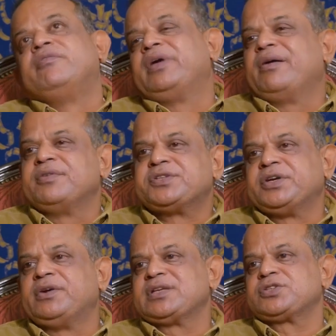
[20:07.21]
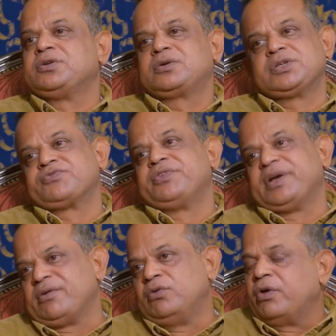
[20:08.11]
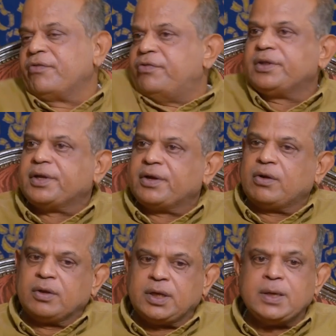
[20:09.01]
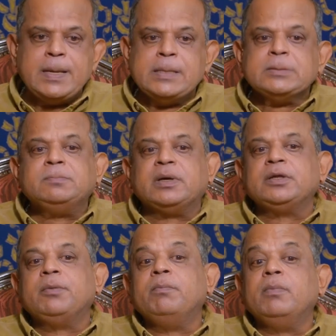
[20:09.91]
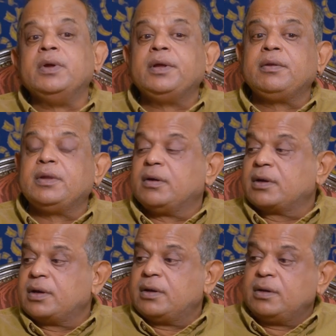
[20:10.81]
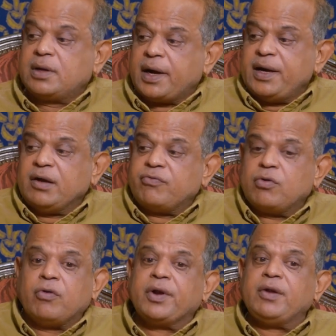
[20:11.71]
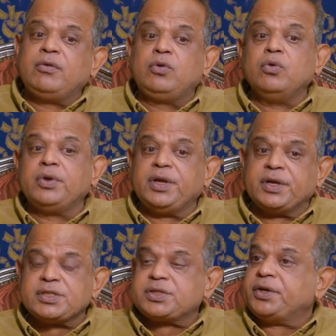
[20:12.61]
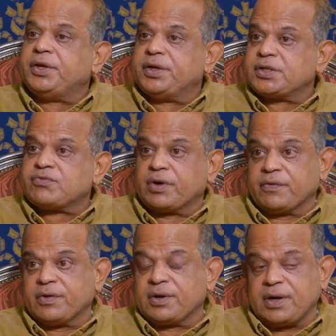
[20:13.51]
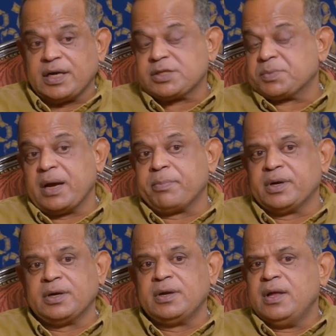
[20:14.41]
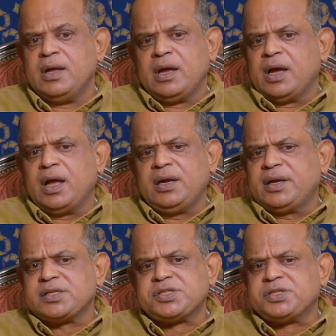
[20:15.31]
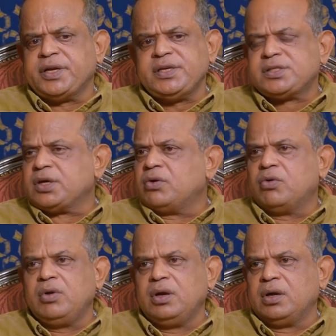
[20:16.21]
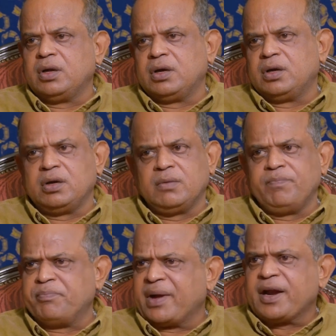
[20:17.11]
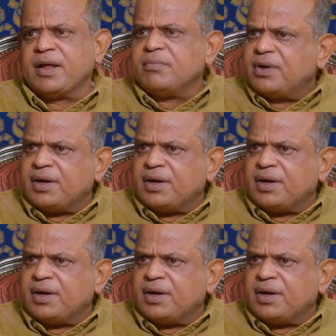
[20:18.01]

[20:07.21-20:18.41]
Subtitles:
we have achieved as doctors, we have know everything and all that. But the kind of COVID 2 years, 3 years, whatever has happened, and it has changed the whole paradigm